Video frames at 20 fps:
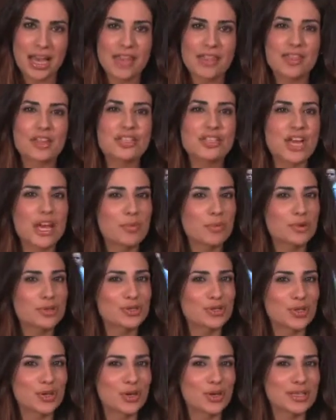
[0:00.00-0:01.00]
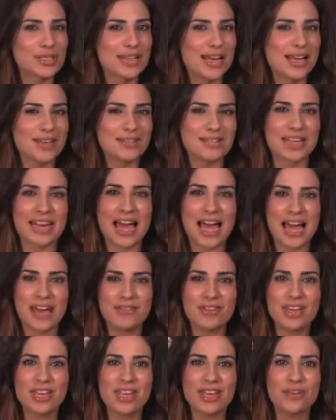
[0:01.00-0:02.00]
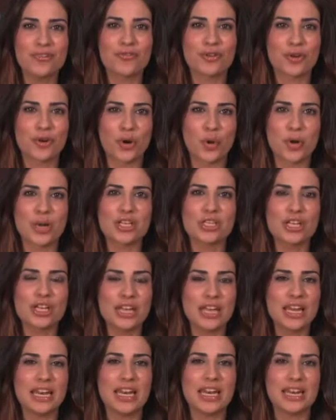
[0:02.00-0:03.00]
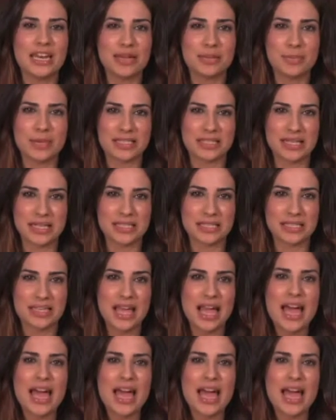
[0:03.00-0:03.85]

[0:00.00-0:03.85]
The Chamber serves as an advocate for Croatian-Canadian business